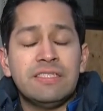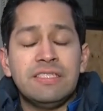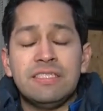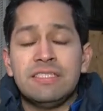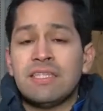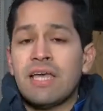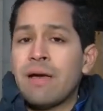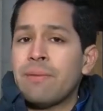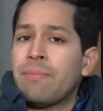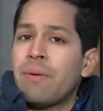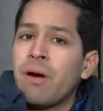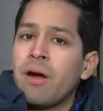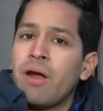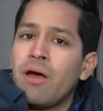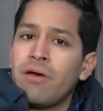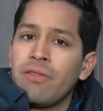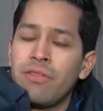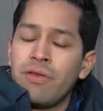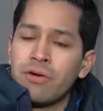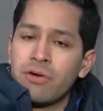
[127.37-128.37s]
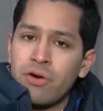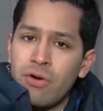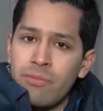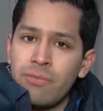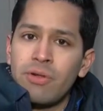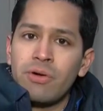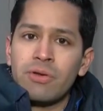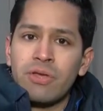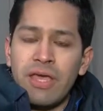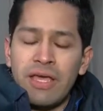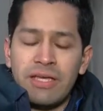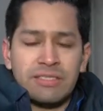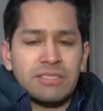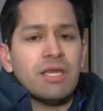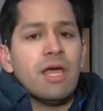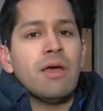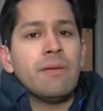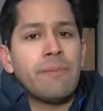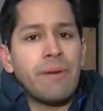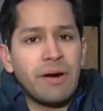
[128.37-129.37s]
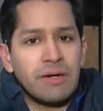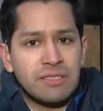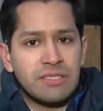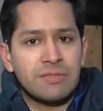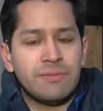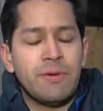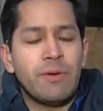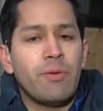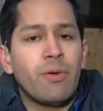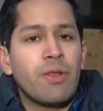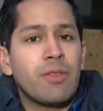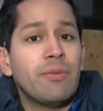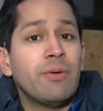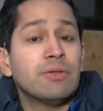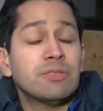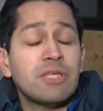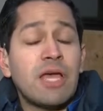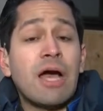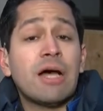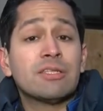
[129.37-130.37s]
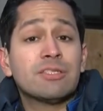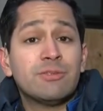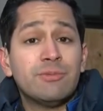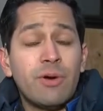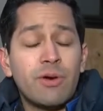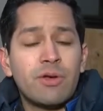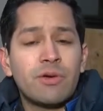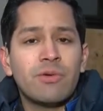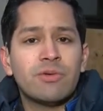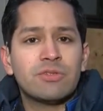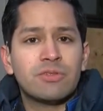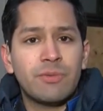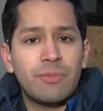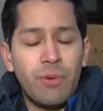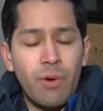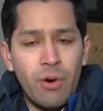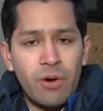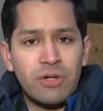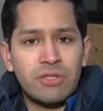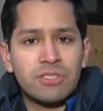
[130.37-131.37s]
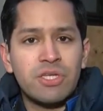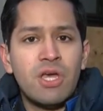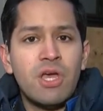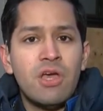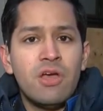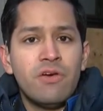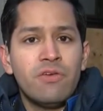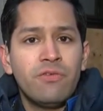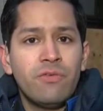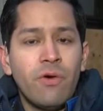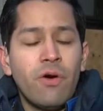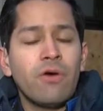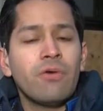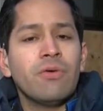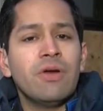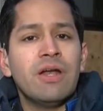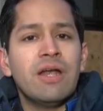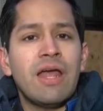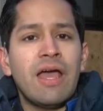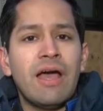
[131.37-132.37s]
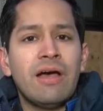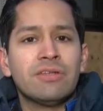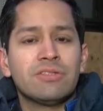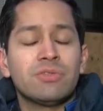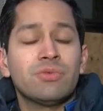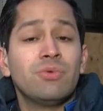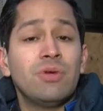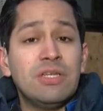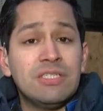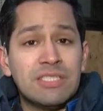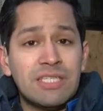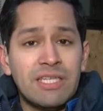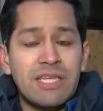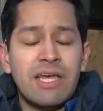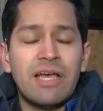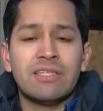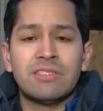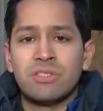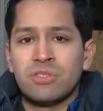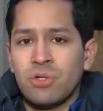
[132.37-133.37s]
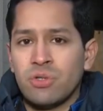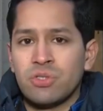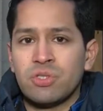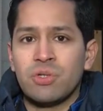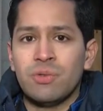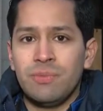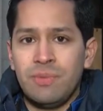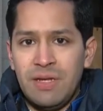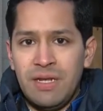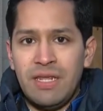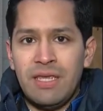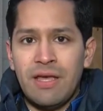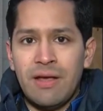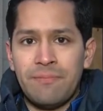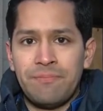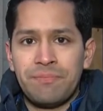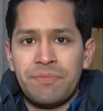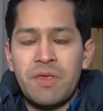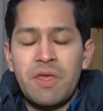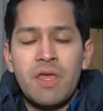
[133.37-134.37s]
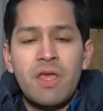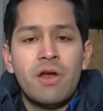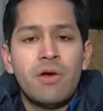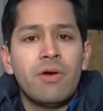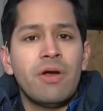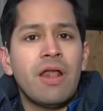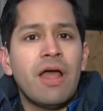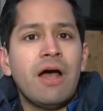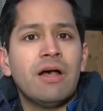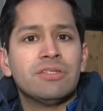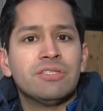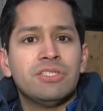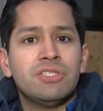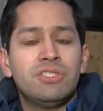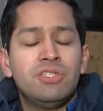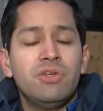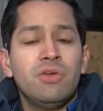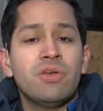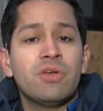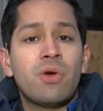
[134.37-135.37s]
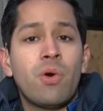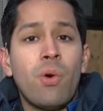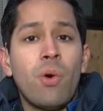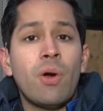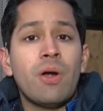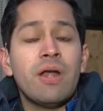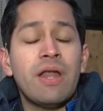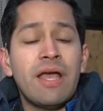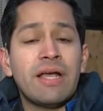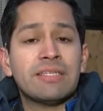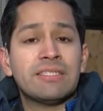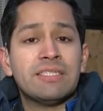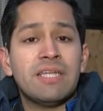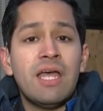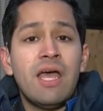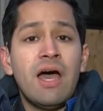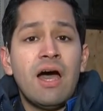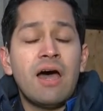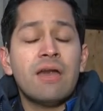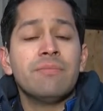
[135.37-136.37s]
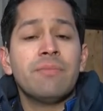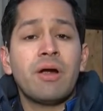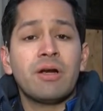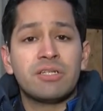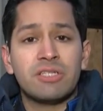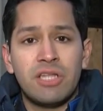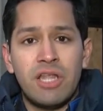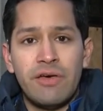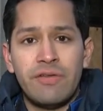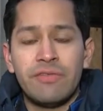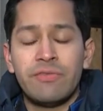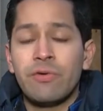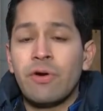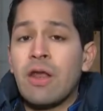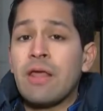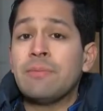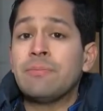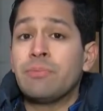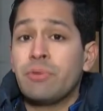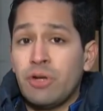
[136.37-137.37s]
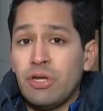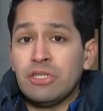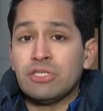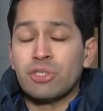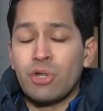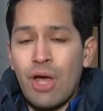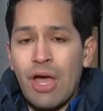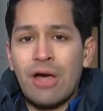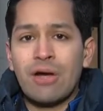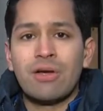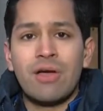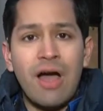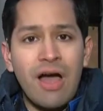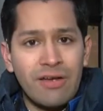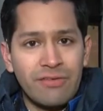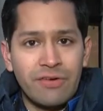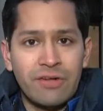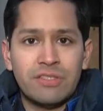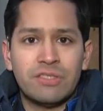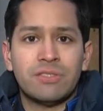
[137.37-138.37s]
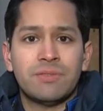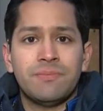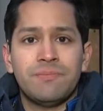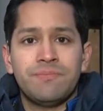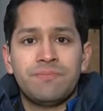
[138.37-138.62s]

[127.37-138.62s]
He's not part of the criminal case. Barnes has been one of the most outspoken supporters for Rittenhouse recently on social media. Rittenhouse is due in court next on March 11th for a pre-trial conference.